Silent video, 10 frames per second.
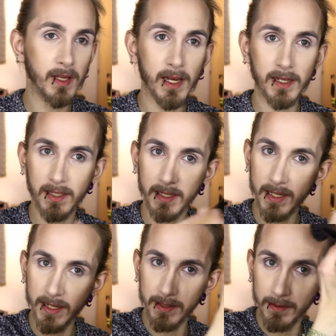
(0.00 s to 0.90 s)
Yes,
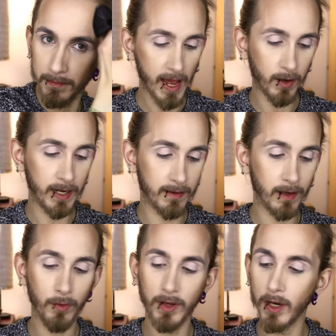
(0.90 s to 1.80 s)
indeed. And
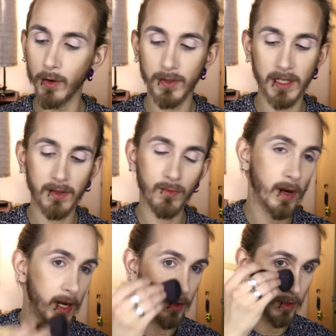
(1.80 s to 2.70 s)
little on the nose as
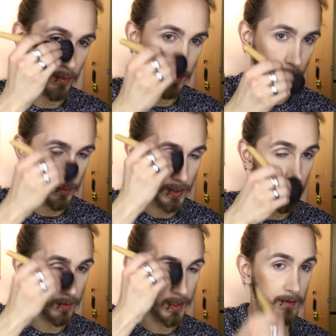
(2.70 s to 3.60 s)
well, you know, because we
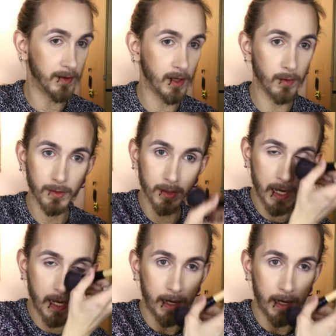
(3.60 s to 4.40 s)
can't leave the nose